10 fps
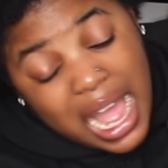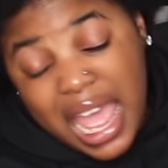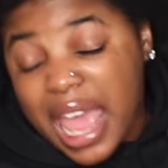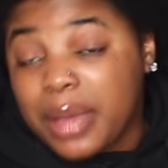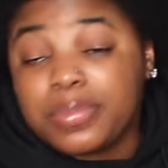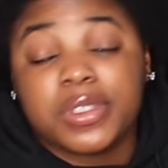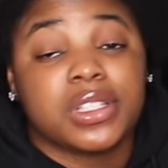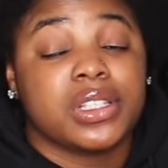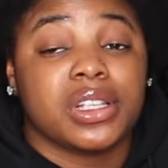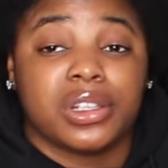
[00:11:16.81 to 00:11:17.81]
I
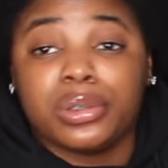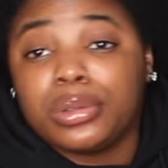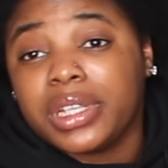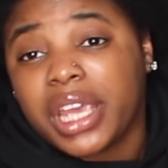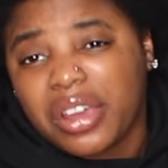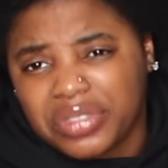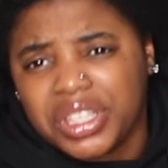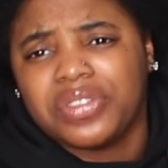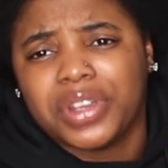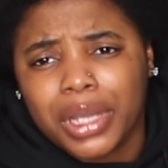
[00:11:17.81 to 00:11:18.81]
absolutely have
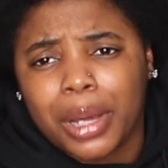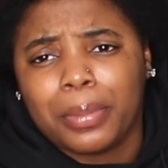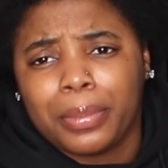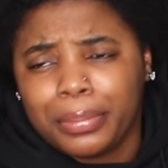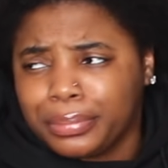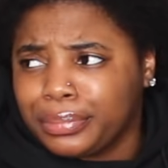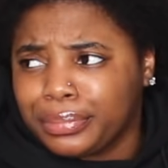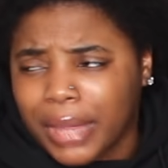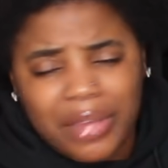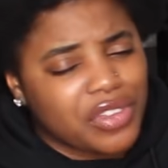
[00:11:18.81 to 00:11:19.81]
given up.
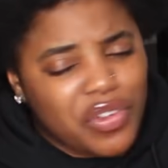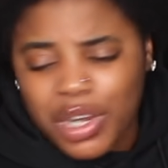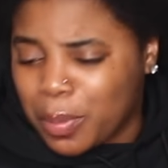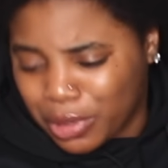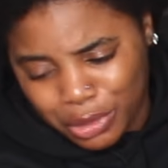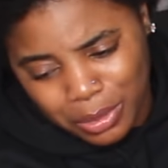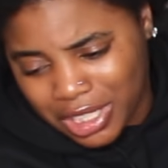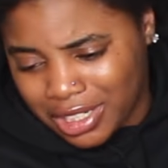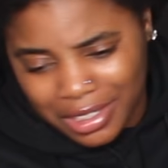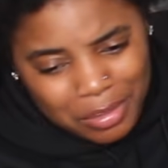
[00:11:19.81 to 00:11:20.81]
I've given up on
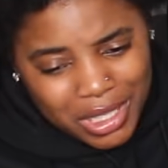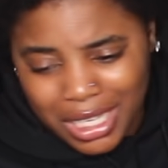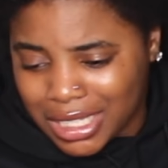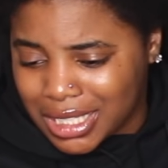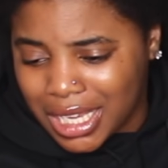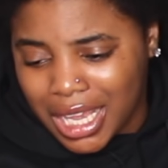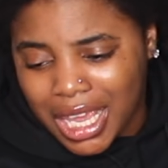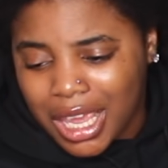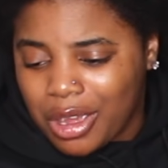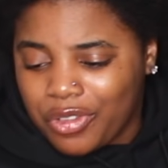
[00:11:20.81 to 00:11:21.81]
humanity, because
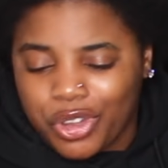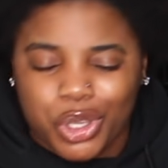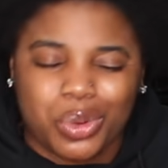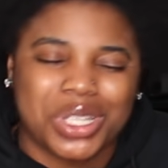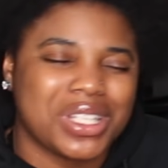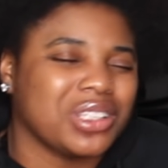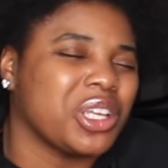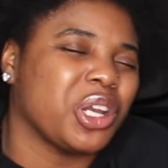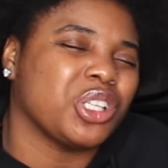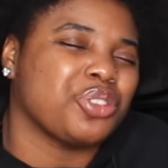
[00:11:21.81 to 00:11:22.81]
for you to sit
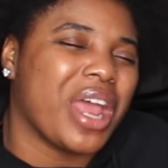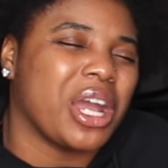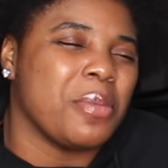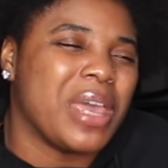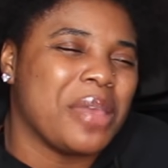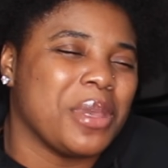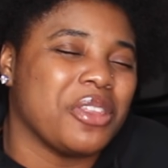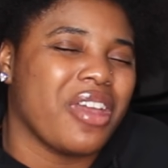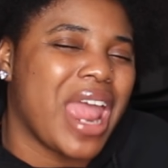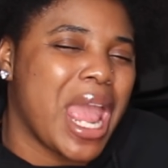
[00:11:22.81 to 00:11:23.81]
there and drag a baby,
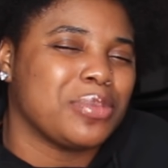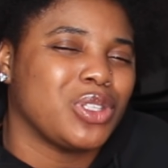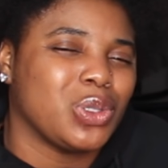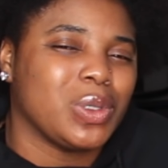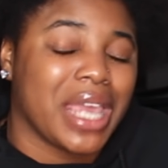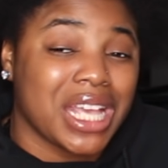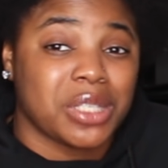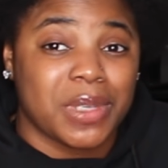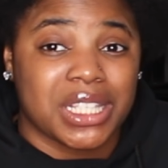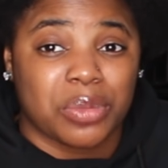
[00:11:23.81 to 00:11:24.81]
there absolutely has
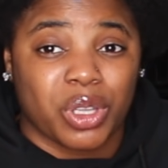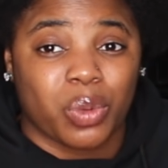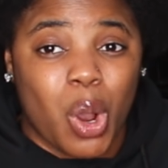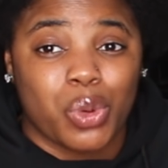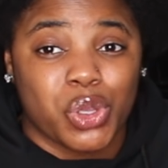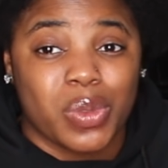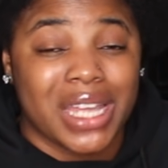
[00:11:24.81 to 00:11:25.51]
to be something wrong with you.